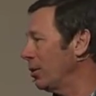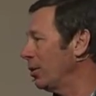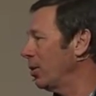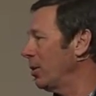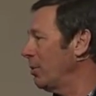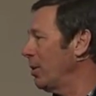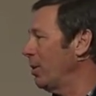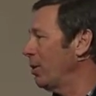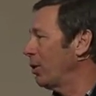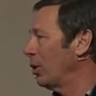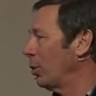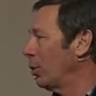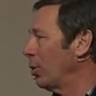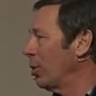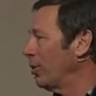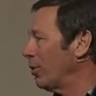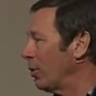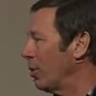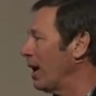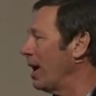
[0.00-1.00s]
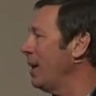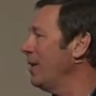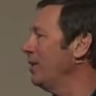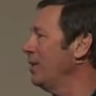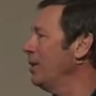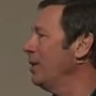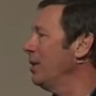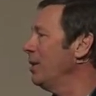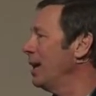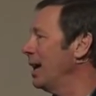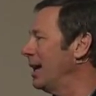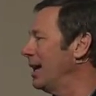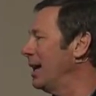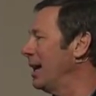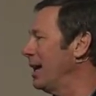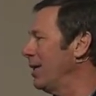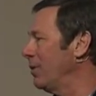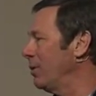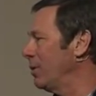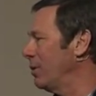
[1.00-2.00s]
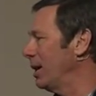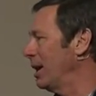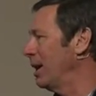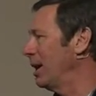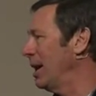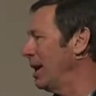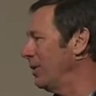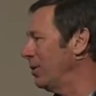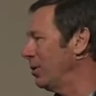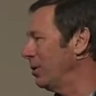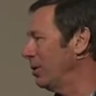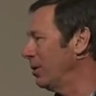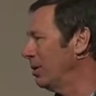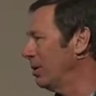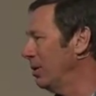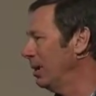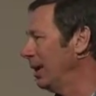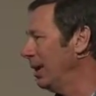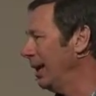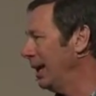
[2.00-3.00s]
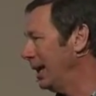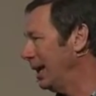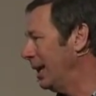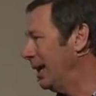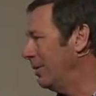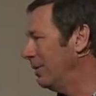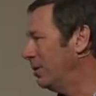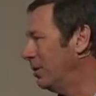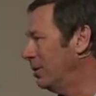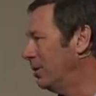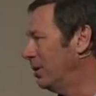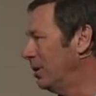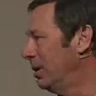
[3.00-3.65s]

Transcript: You're going to be with the Lord forever and ever and ever and ever.